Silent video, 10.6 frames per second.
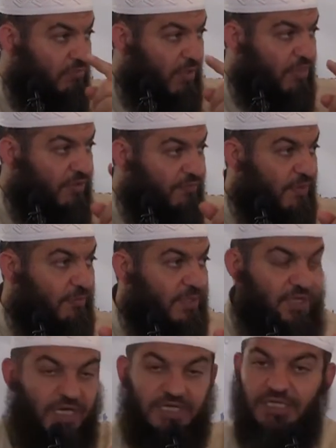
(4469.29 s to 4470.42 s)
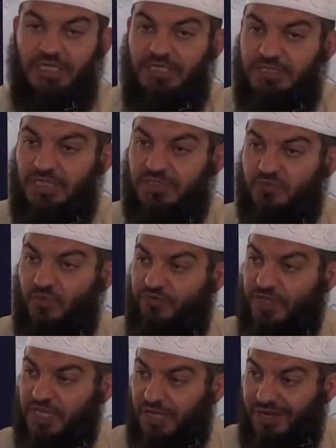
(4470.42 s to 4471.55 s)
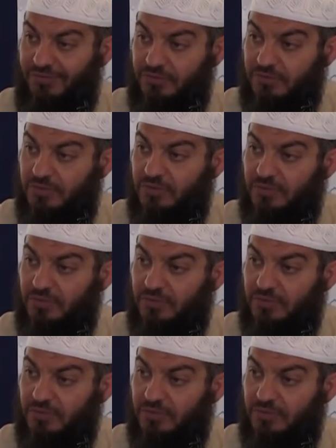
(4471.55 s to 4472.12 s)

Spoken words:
month of Ramadan just moving around.